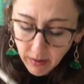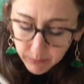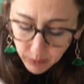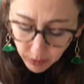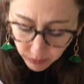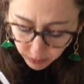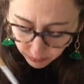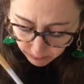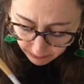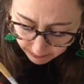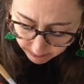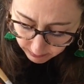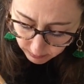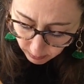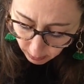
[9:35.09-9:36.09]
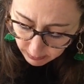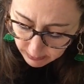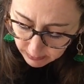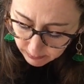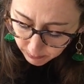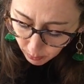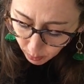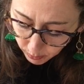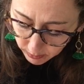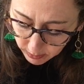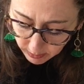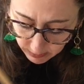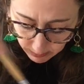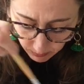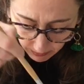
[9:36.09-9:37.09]
I'm going to make some nice
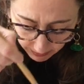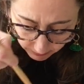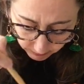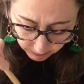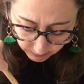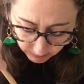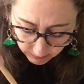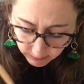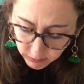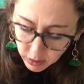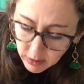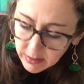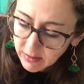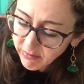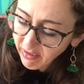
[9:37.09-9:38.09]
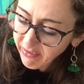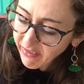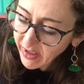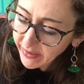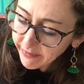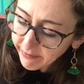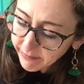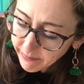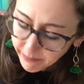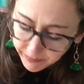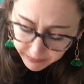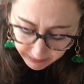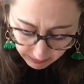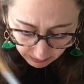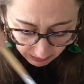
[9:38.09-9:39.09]
spots as well, just for fun.
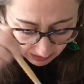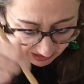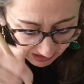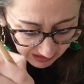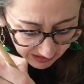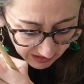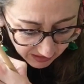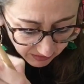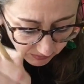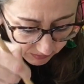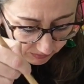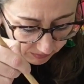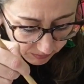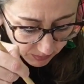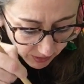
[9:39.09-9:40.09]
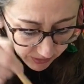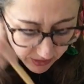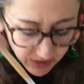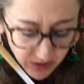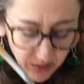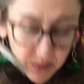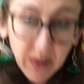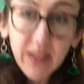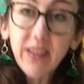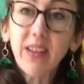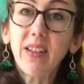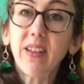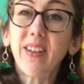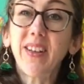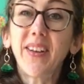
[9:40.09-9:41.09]
And I didn't bother doing
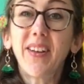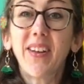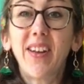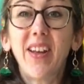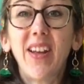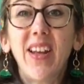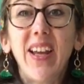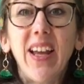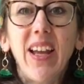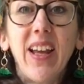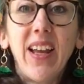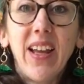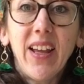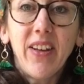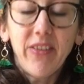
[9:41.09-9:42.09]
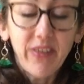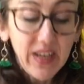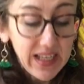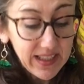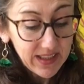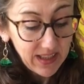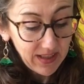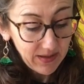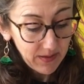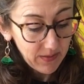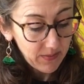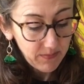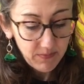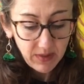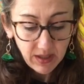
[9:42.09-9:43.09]
the feet
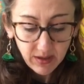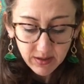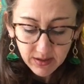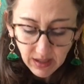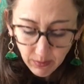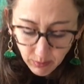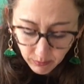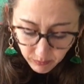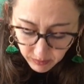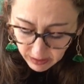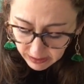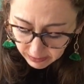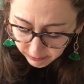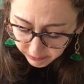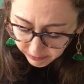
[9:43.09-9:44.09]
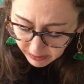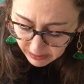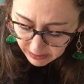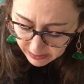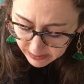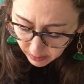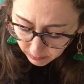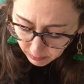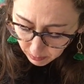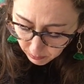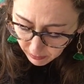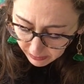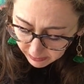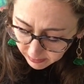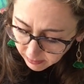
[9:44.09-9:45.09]
because they were really fiddly, so I'm going to
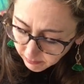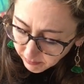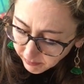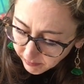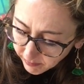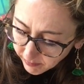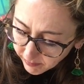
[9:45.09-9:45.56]
paint them.